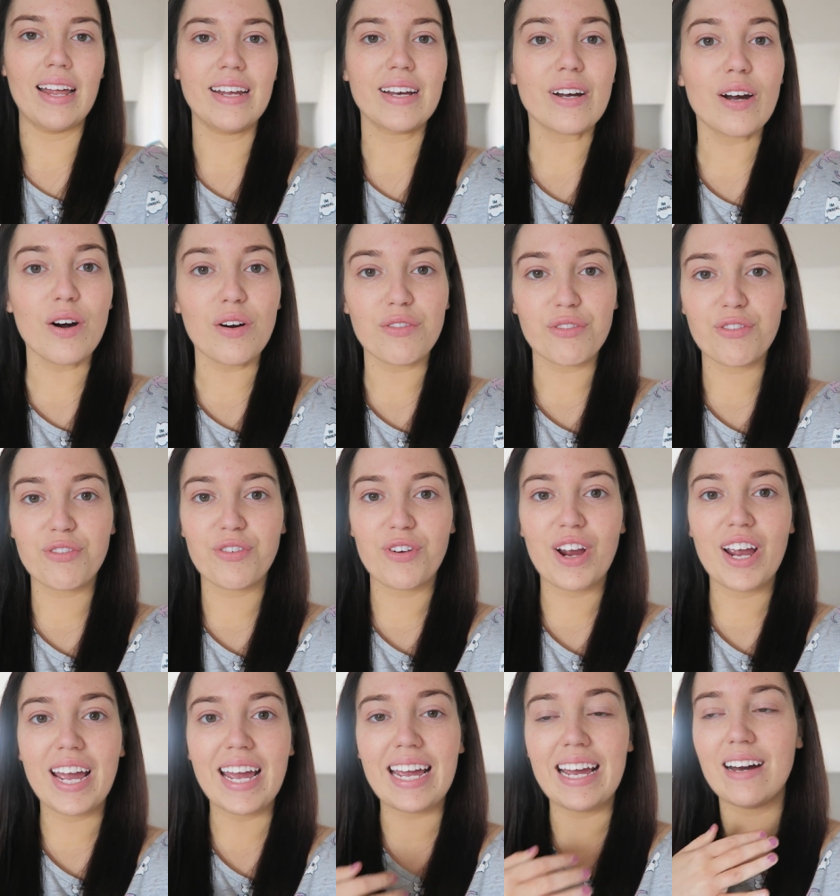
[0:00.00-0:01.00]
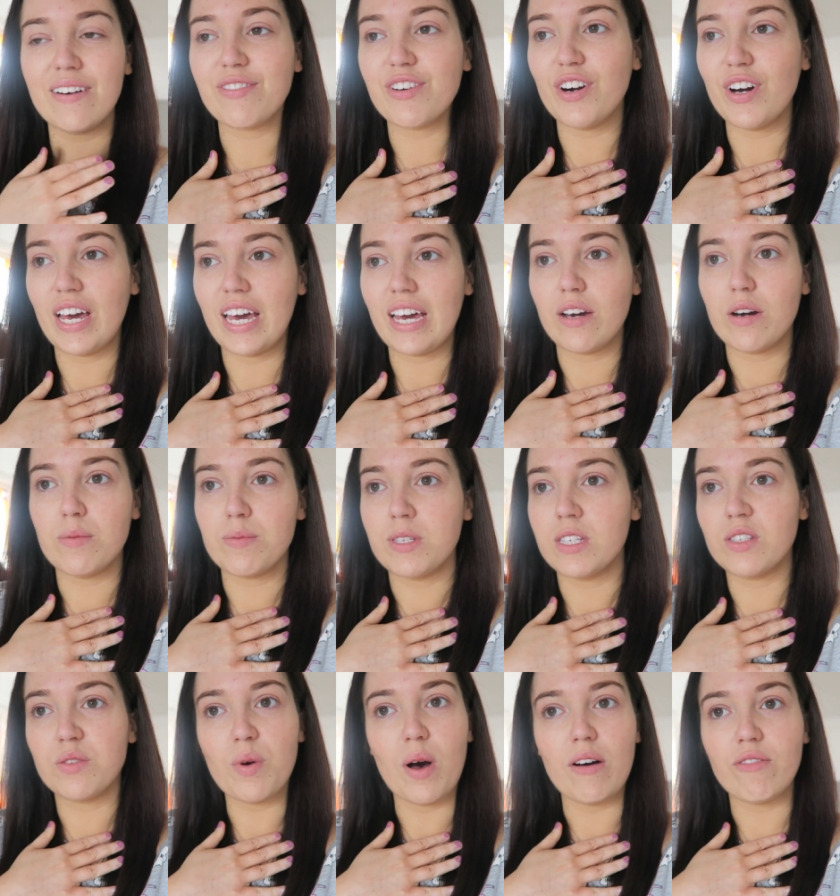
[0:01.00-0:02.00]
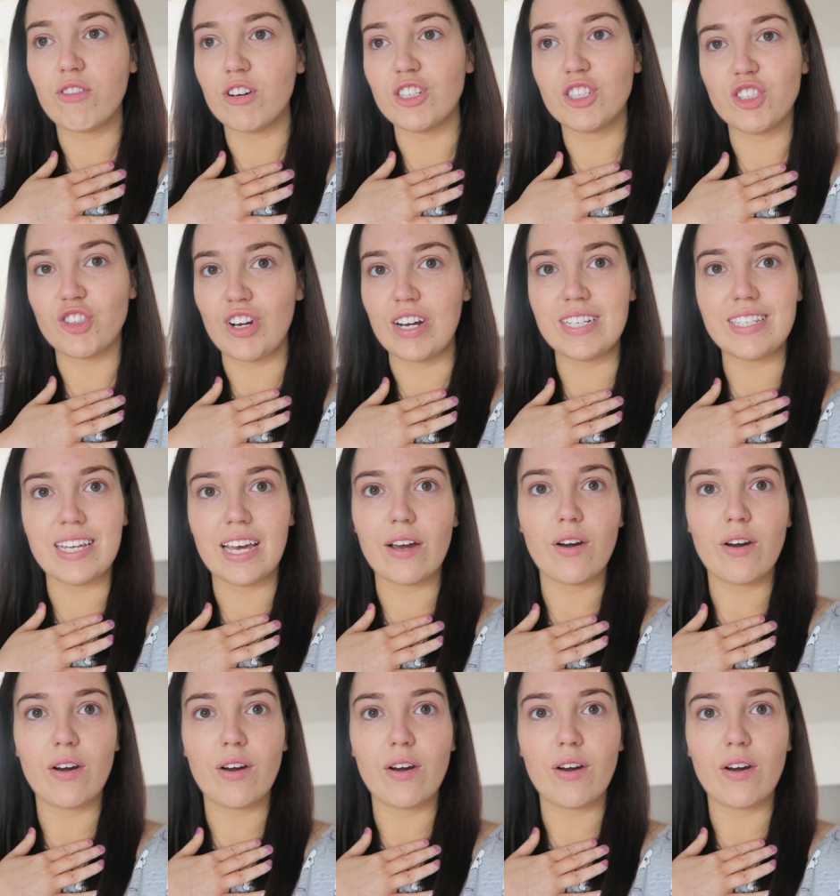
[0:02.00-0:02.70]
and I got free. I've got hiccups as well, I've got stress